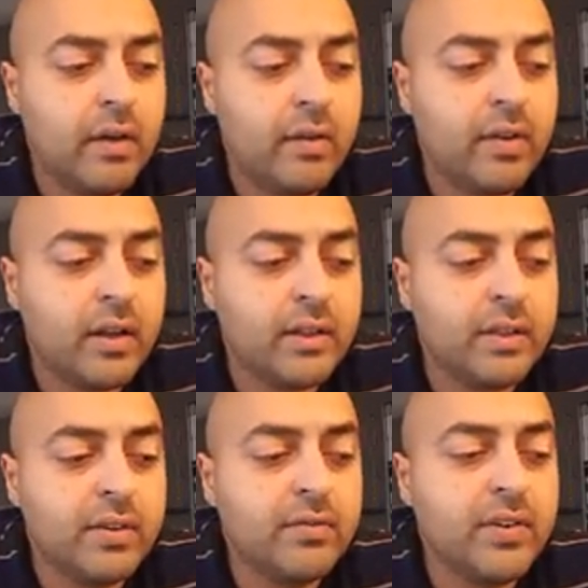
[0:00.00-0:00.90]
I've got
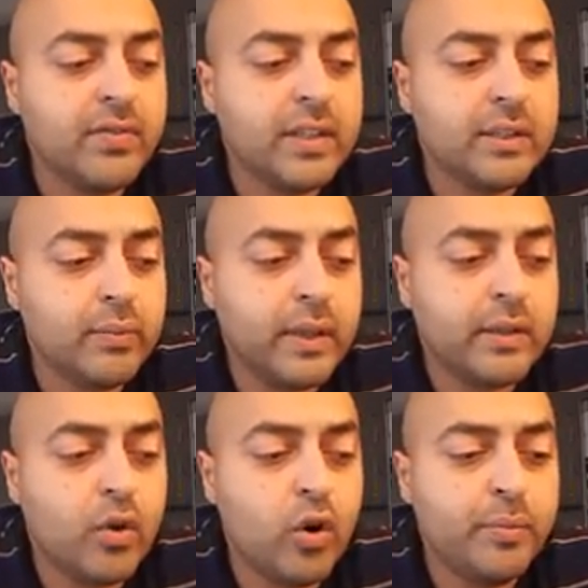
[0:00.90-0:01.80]
Dividend 15
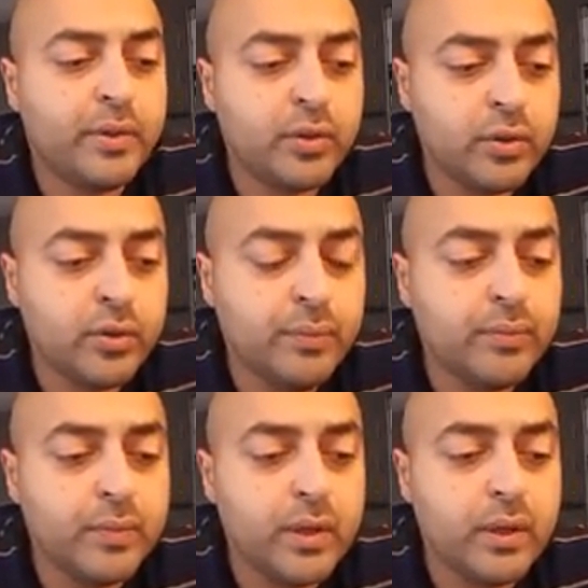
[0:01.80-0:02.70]
Split Corp 2,
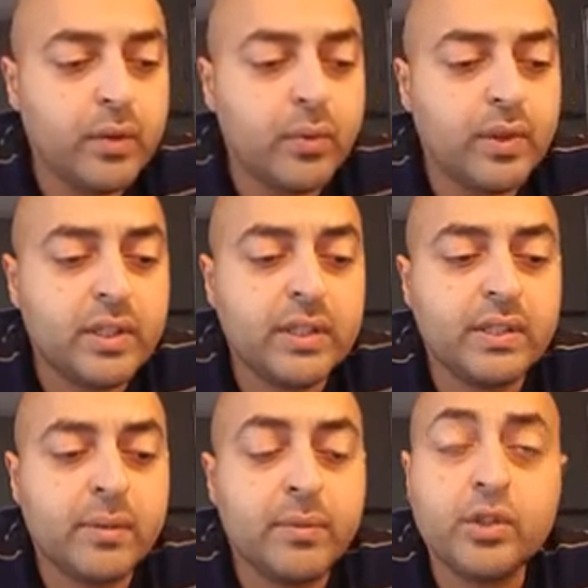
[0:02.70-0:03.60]
which
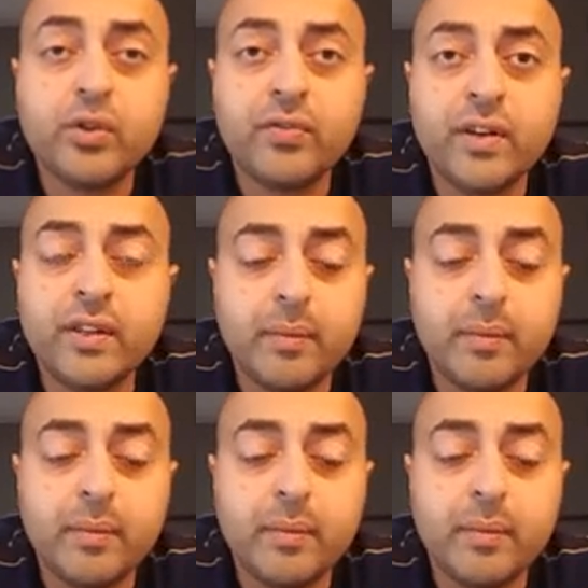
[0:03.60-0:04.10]
is a mutual fund